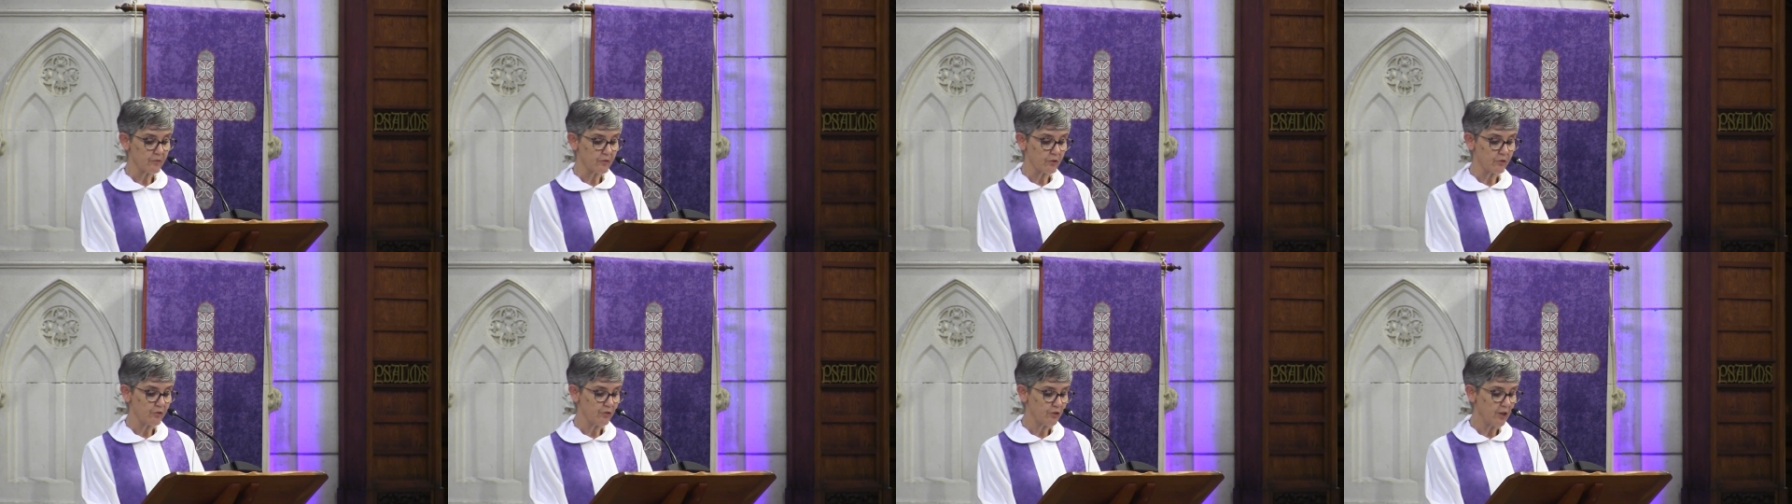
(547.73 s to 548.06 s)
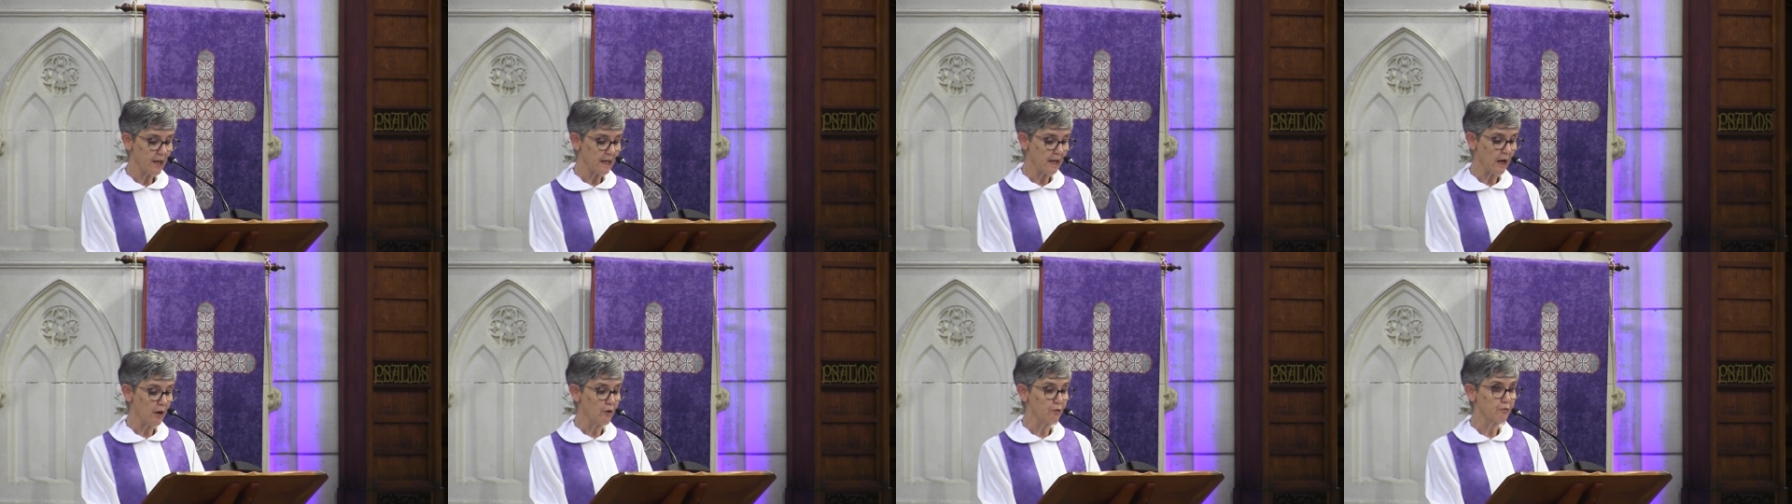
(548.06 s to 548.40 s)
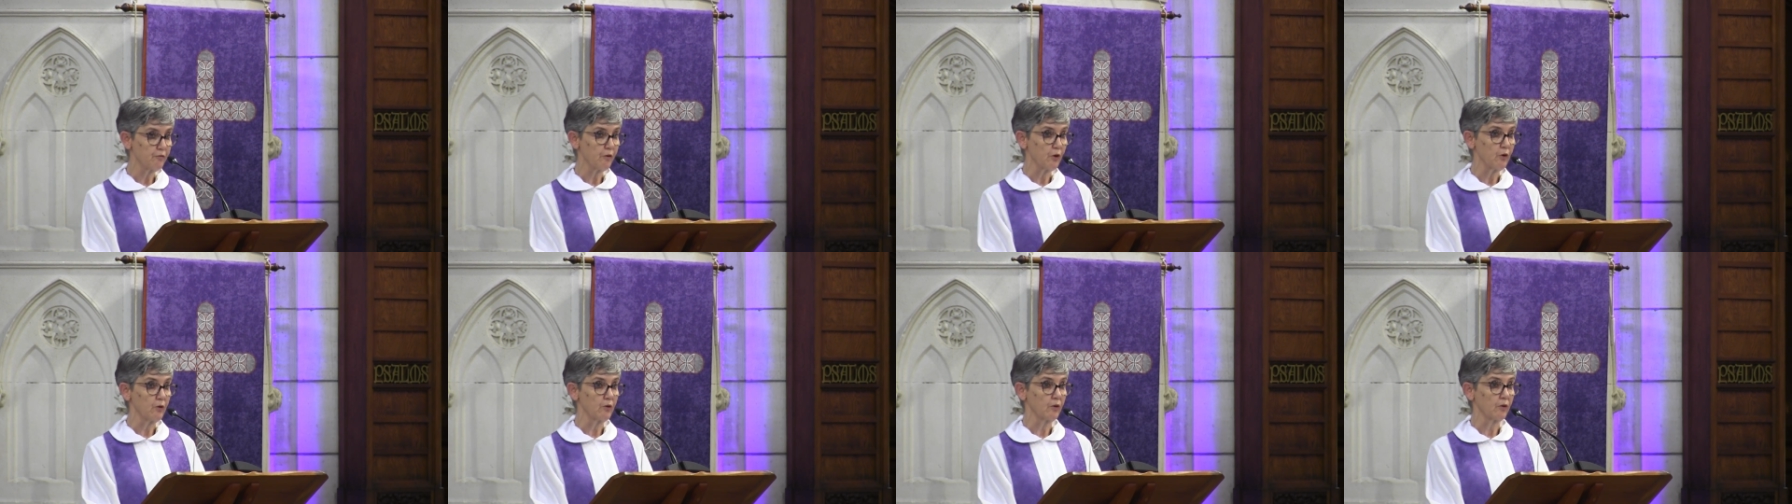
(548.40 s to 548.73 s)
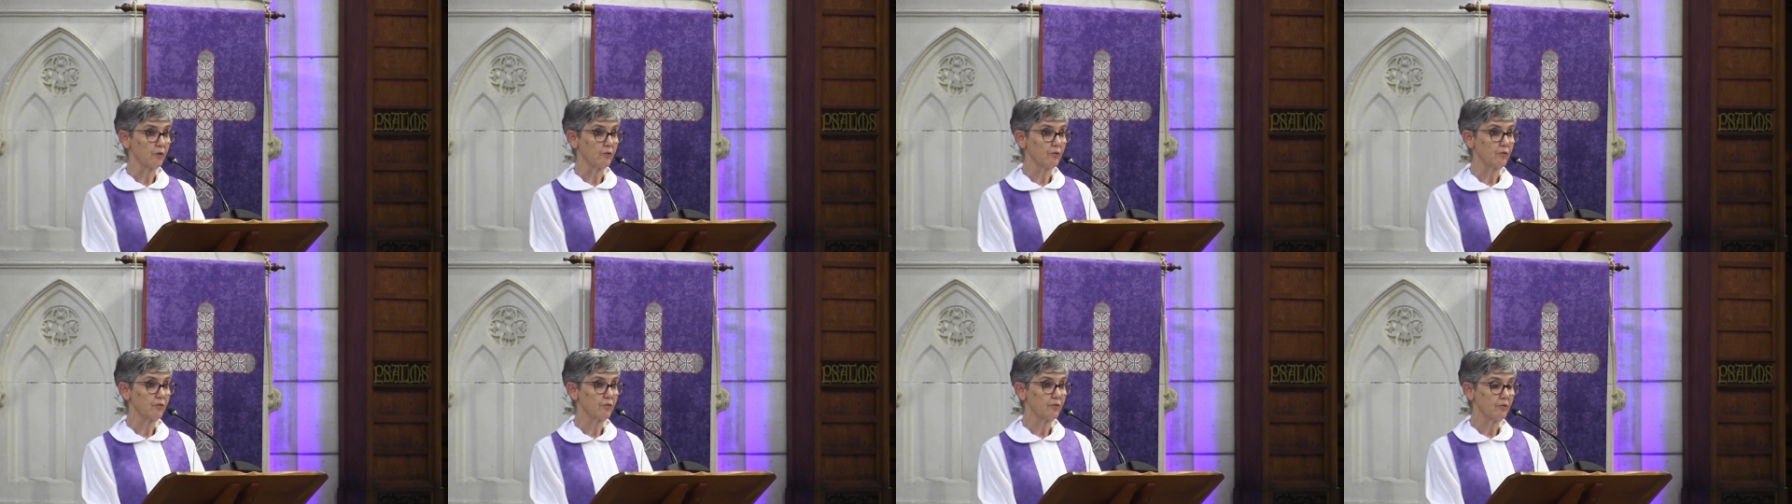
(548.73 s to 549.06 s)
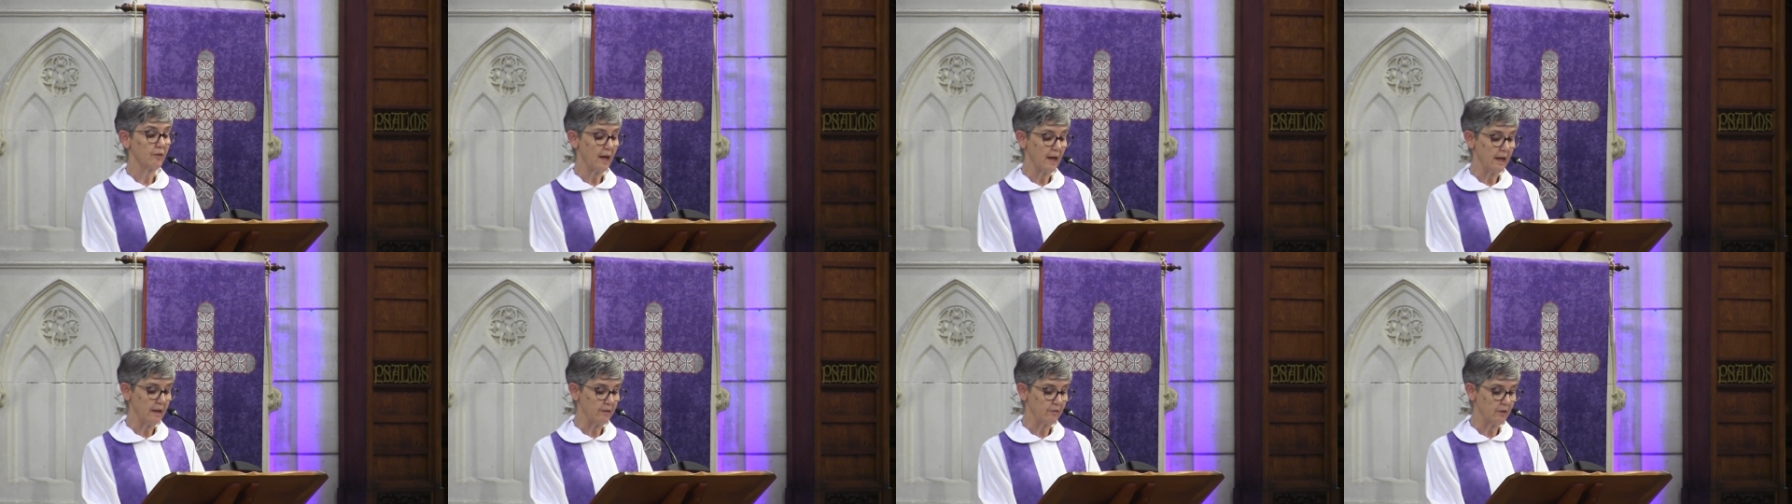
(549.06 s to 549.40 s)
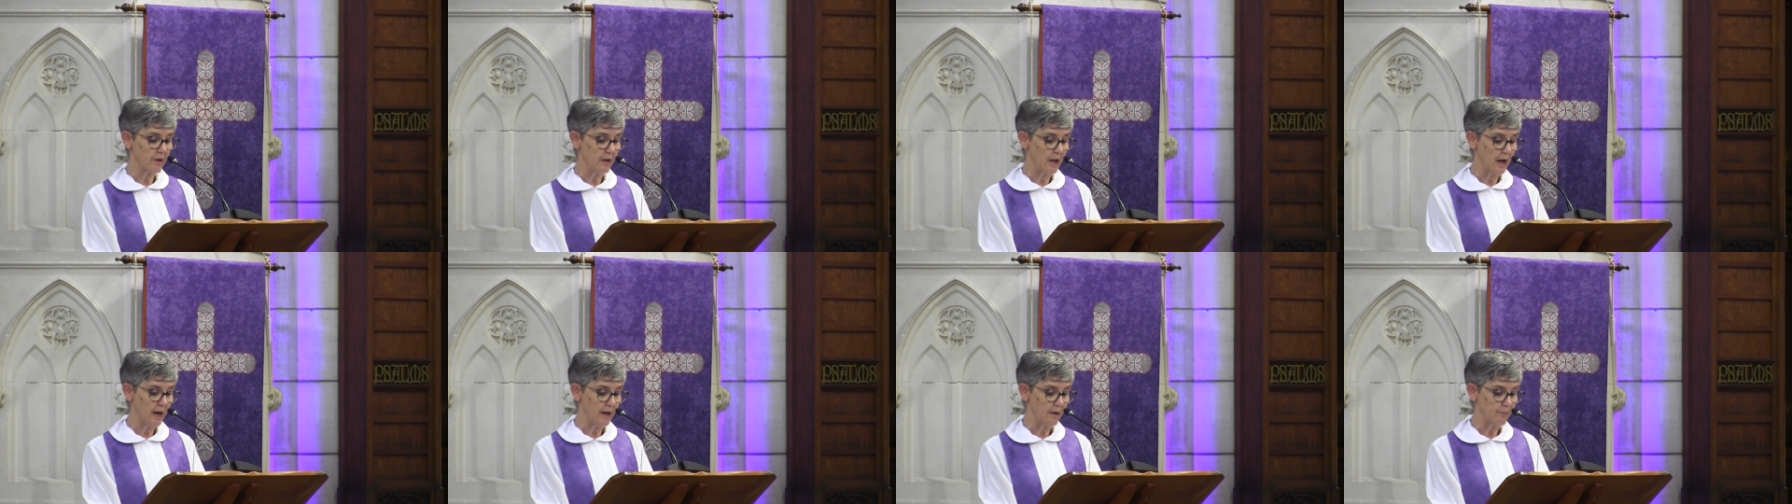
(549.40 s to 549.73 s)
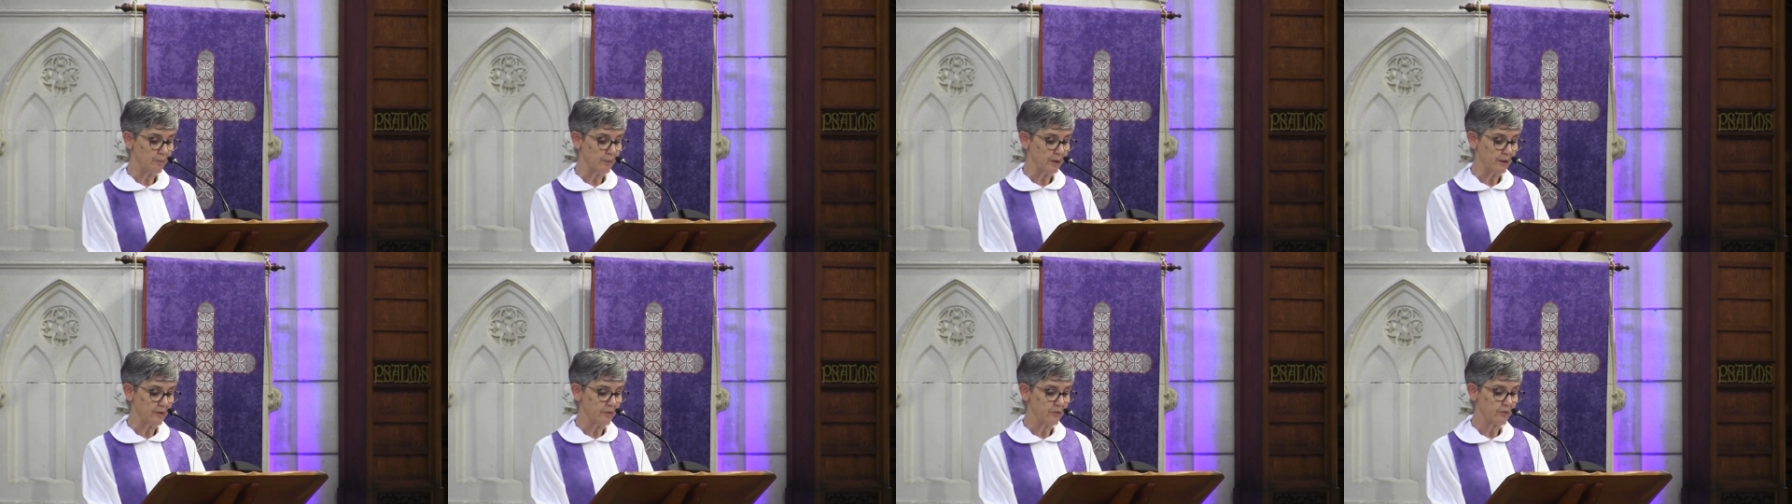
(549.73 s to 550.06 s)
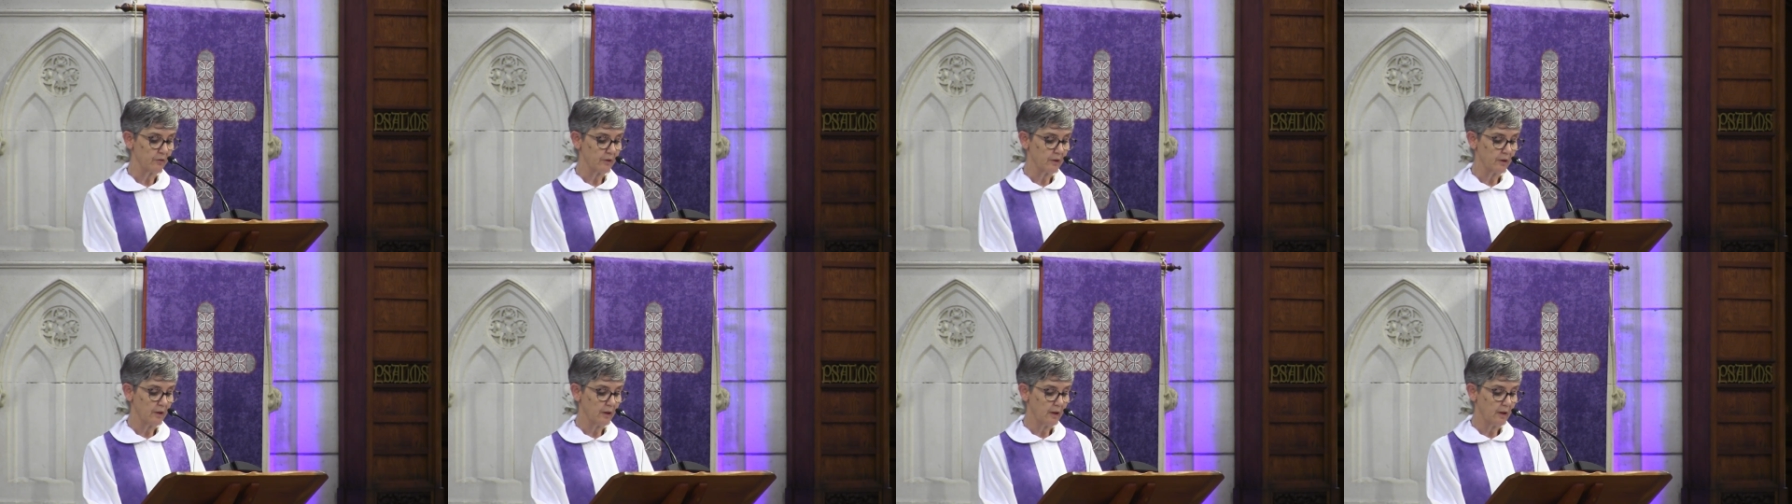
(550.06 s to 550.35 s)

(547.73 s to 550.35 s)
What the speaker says: to check our focus and alignment,